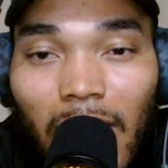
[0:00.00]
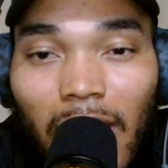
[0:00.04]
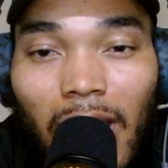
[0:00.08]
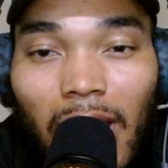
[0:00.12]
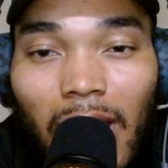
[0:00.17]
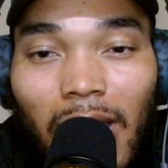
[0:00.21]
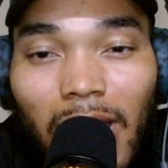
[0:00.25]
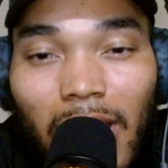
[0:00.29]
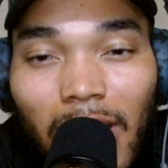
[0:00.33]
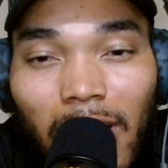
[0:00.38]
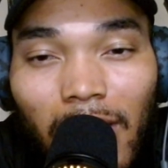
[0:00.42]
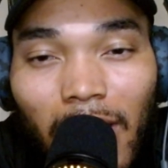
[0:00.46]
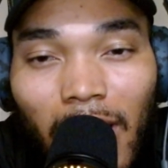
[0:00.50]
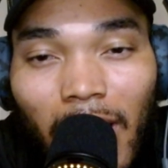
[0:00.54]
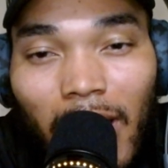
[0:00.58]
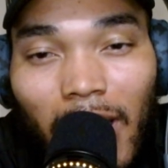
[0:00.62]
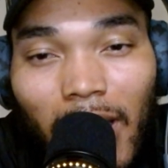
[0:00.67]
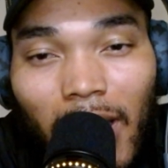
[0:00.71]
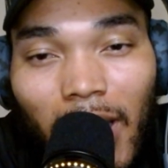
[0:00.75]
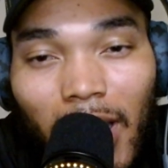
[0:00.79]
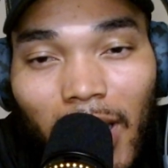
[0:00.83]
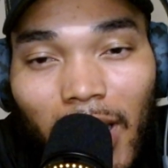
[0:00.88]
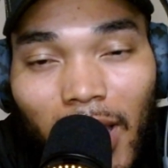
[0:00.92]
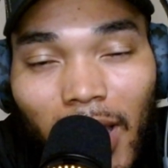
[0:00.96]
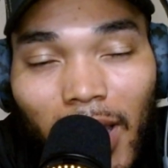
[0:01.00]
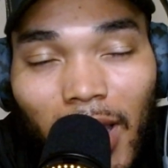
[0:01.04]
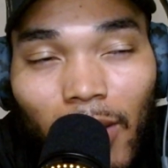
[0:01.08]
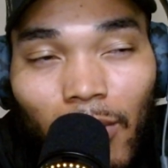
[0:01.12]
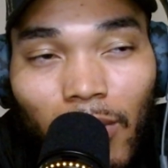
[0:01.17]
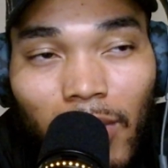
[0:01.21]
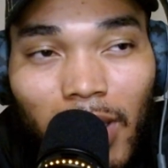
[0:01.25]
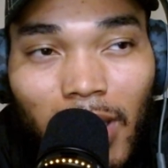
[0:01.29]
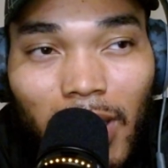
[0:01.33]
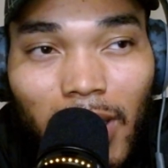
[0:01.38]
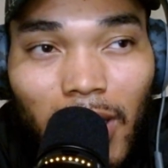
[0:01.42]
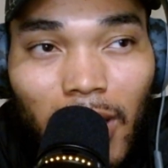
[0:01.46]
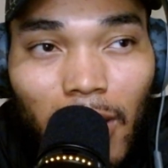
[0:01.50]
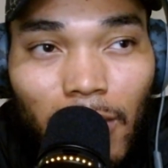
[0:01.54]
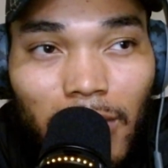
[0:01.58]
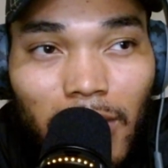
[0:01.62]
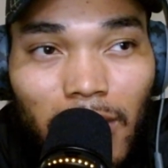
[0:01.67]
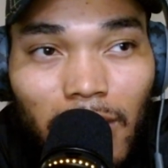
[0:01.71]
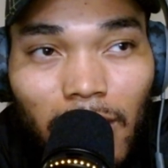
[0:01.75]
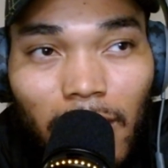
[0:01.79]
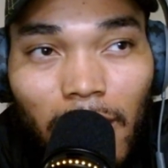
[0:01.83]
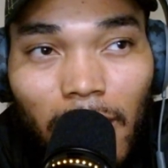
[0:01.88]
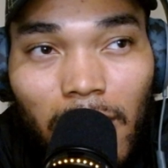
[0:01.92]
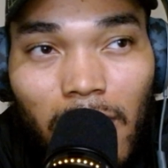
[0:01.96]
And when it comes
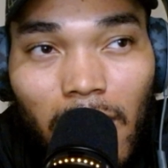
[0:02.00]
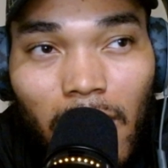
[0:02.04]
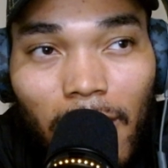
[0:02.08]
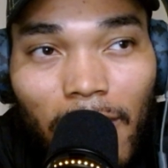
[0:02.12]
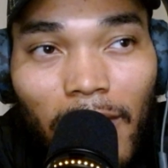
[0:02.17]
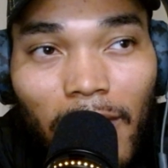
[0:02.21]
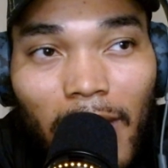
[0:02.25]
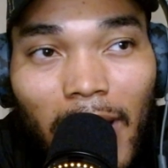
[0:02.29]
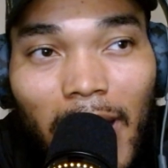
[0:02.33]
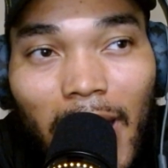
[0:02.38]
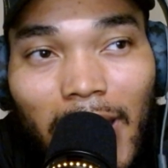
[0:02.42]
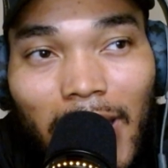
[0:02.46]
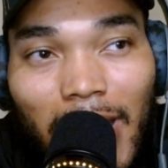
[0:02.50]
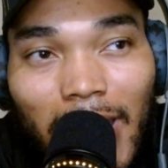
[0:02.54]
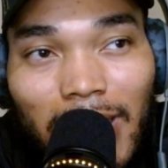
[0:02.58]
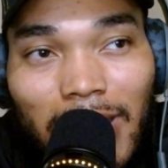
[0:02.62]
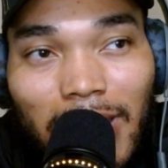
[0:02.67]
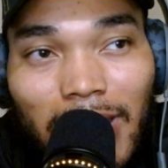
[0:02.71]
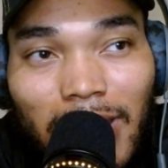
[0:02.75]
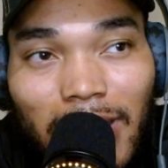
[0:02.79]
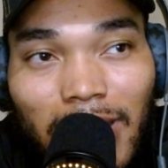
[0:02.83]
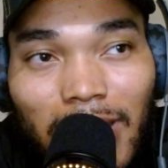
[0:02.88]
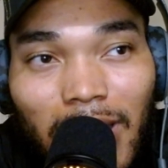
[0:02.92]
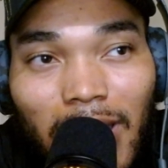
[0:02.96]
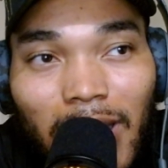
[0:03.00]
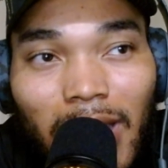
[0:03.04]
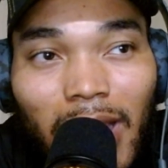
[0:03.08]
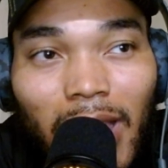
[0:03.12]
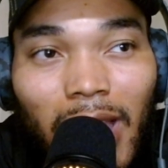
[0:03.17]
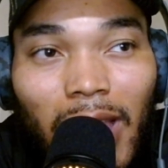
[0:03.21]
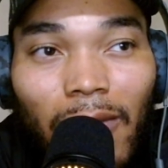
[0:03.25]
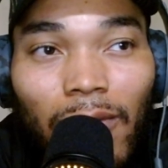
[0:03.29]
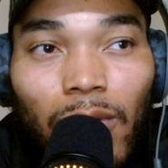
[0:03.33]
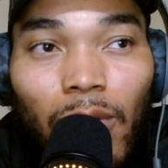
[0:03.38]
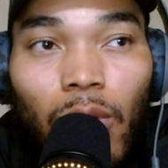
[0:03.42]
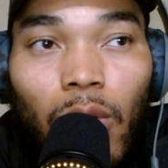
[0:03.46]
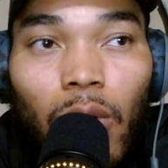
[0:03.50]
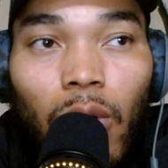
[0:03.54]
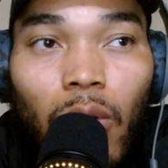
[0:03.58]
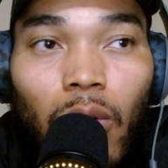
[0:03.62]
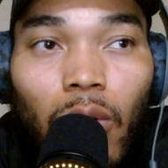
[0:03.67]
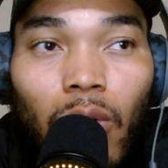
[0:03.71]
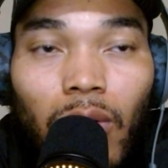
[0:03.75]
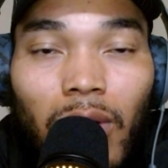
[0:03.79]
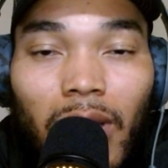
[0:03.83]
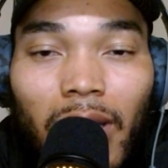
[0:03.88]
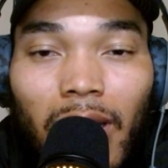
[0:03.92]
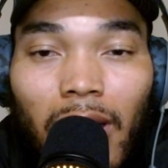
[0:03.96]
to your finances, if you're
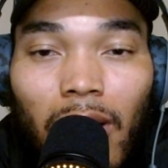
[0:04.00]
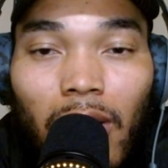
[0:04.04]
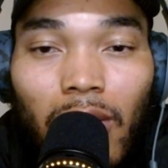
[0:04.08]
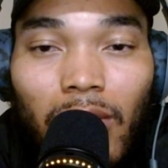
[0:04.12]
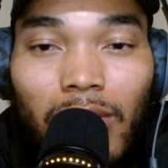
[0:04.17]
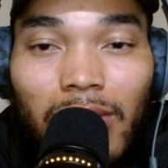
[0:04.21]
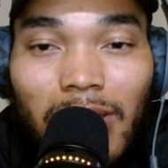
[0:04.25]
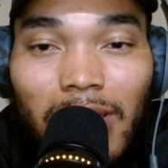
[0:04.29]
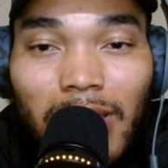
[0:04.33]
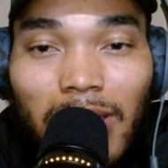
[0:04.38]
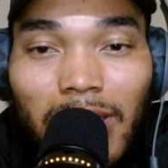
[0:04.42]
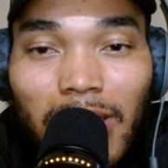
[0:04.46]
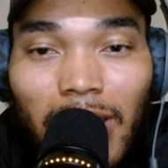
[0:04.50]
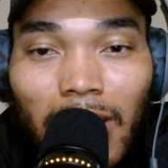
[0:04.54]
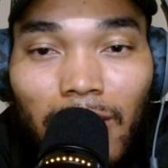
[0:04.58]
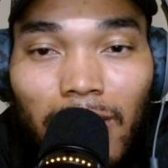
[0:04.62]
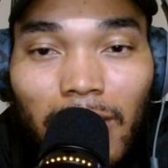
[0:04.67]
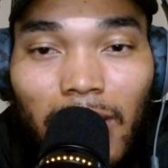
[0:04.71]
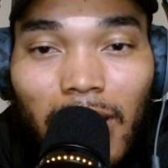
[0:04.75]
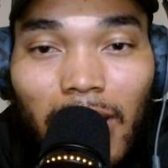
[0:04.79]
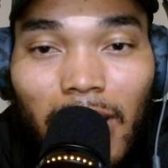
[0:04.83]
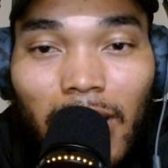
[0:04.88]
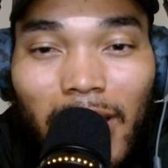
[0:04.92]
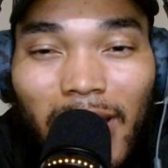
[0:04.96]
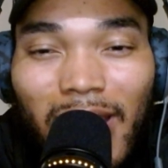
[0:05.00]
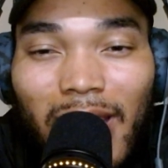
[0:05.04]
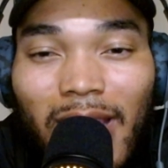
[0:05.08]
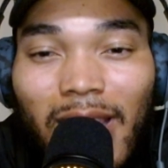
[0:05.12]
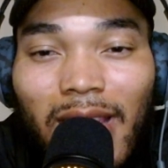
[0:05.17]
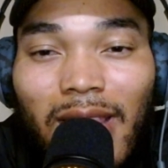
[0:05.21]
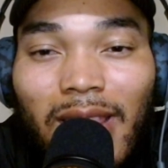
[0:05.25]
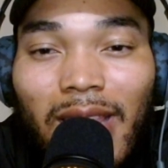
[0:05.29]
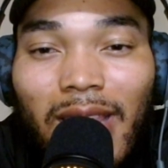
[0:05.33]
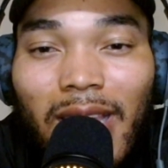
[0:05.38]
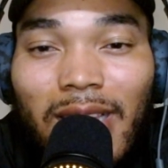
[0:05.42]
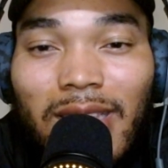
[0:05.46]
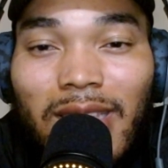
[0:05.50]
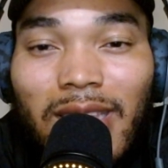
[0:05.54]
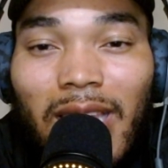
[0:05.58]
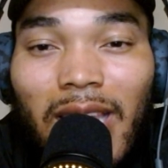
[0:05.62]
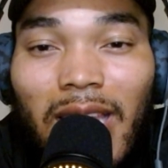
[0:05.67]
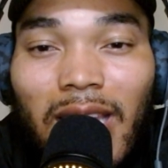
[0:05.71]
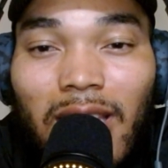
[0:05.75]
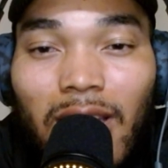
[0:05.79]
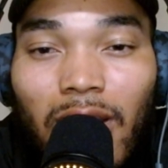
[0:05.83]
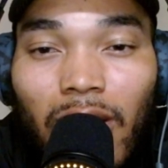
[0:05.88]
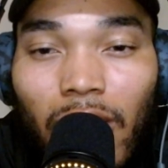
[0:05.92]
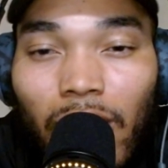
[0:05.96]
holding on to something that's
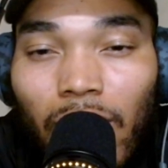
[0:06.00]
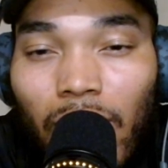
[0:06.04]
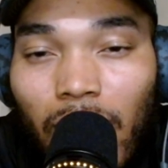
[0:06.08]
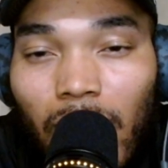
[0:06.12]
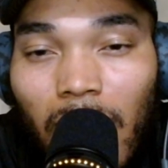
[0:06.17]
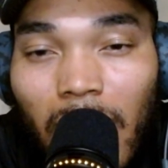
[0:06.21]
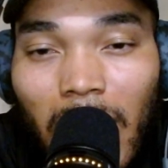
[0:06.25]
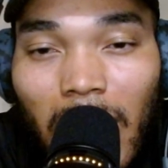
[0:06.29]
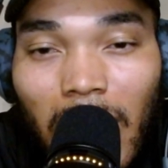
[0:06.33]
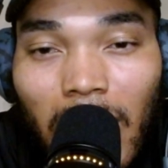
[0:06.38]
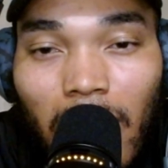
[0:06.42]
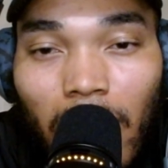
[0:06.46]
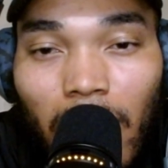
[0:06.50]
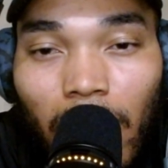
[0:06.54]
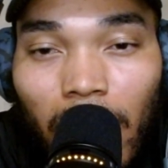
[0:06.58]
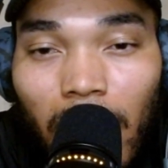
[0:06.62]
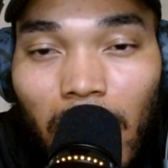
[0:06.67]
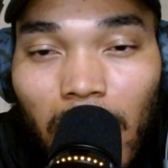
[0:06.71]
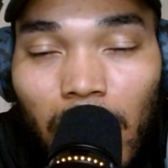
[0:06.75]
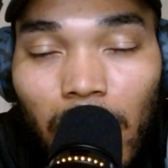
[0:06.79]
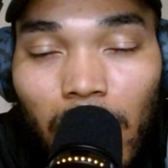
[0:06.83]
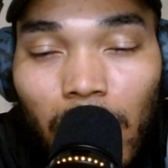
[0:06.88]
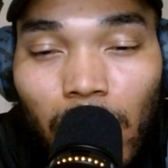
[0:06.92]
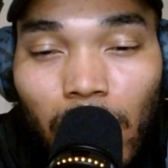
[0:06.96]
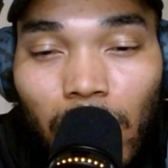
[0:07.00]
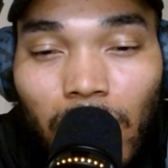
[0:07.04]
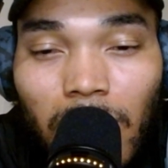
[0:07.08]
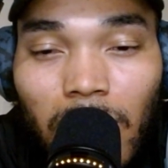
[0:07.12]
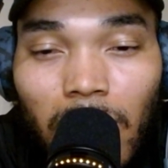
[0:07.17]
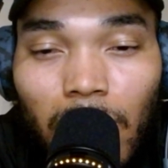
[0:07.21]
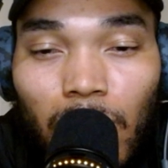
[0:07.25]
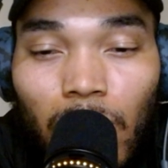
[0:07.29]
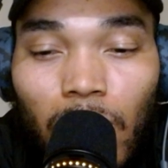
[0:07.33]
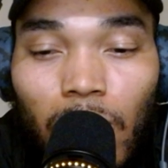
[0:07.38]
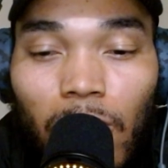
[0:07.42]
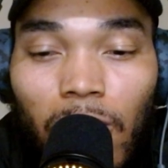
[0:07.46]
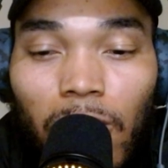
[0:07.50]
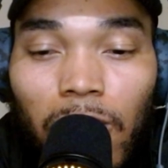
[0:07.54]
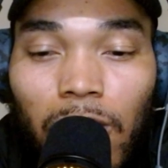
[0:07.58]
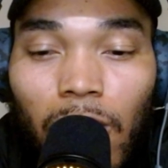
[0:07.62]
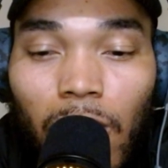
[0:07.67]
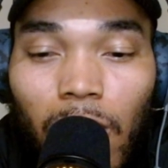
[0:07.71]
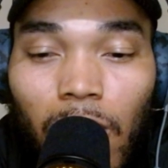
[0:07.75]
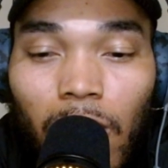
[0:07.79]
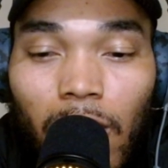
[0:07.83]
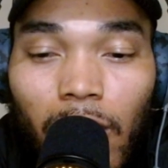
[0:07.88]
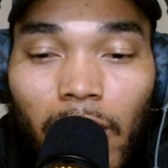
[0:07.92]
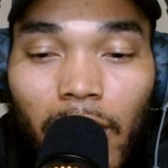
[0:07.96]
hindering you to move
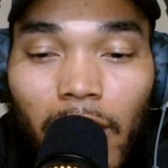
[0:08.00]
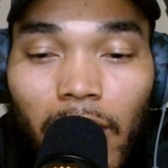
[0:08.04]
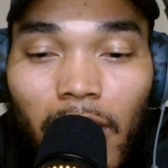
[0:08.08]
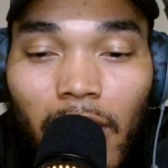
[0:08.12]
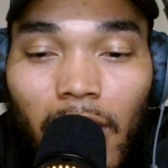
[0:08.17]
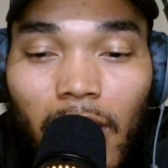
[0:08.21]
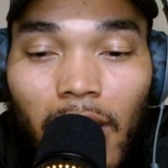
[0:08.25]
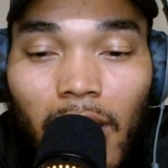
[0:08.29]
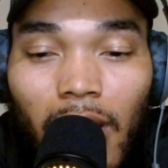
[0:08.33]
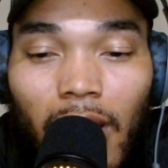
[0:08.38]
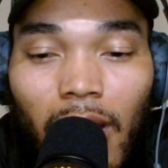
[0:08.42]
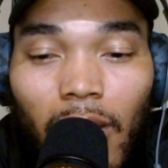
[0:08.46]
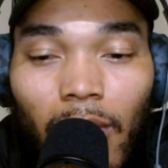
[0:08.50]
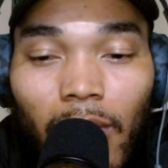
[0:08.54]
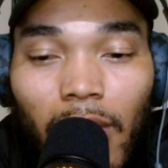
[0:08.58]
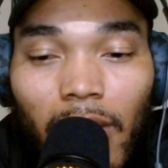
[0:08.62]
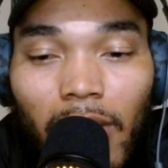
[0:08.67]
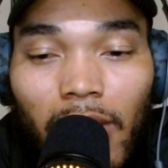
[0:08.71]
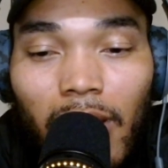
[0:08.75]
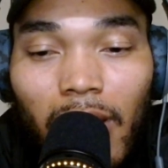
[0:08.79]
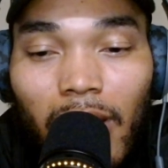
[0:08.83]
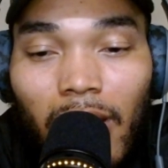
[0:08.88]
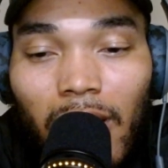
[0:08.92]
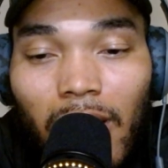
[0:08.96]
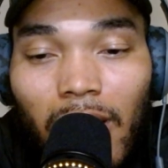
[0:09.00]
forward, whether